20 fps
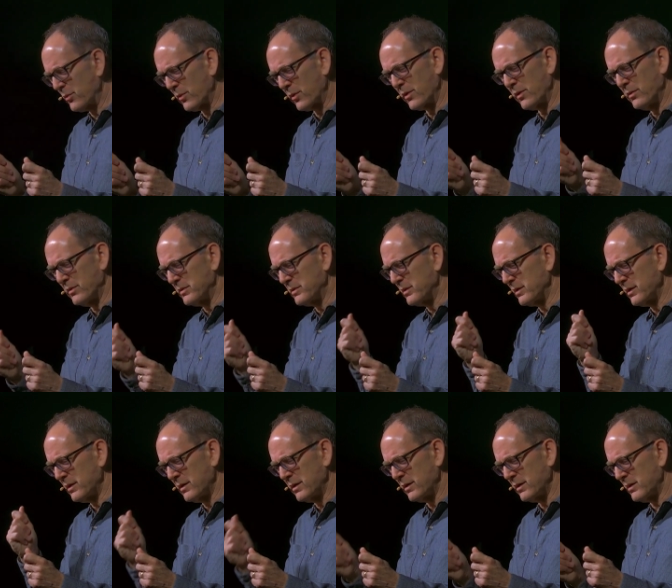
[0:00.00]
words,
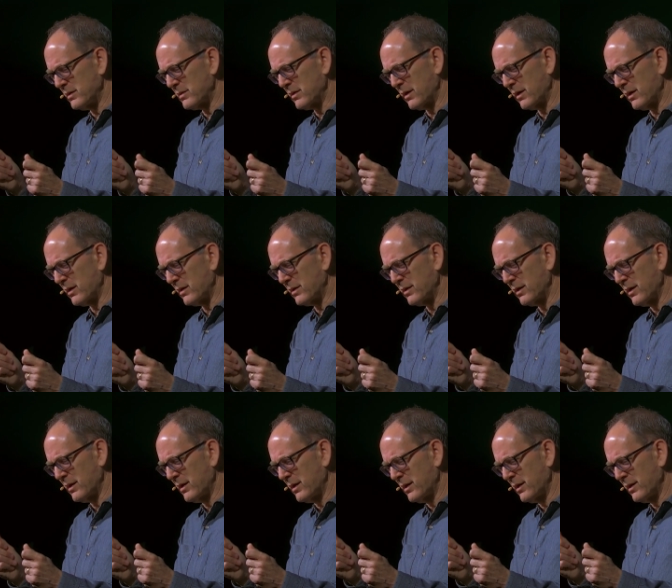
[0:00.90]
his heart.
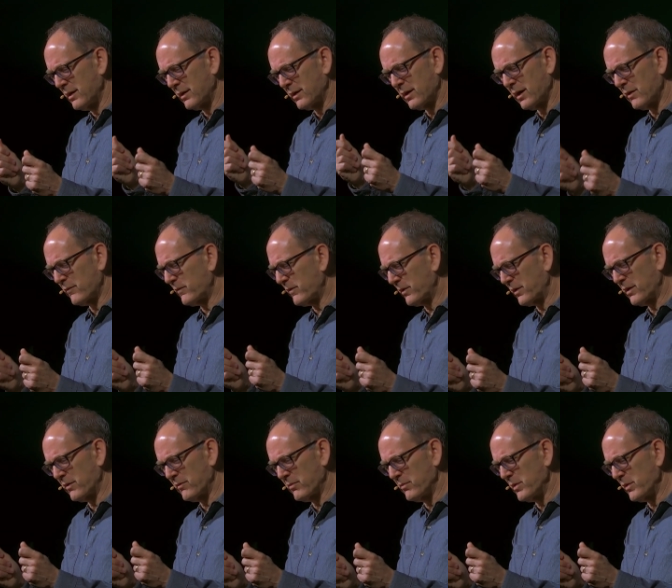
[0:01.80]
God,
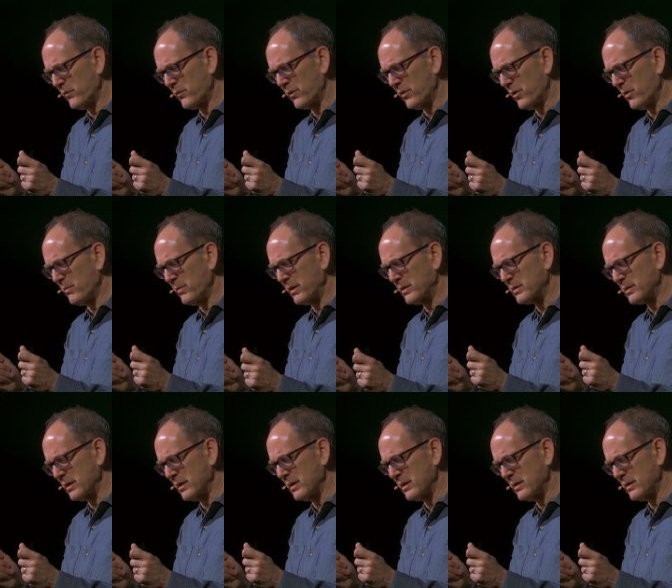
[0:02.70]
forgive me for all my
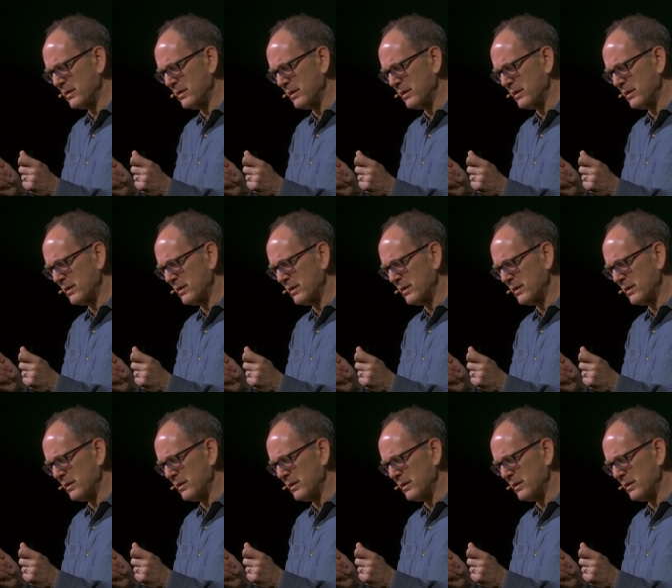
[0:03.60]
sin.